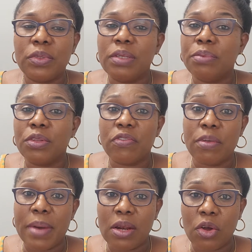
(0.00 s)
both of
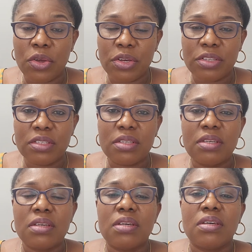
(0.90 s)
them are lawyers.
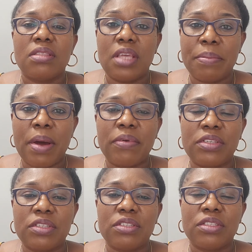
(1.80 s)
They are barristers.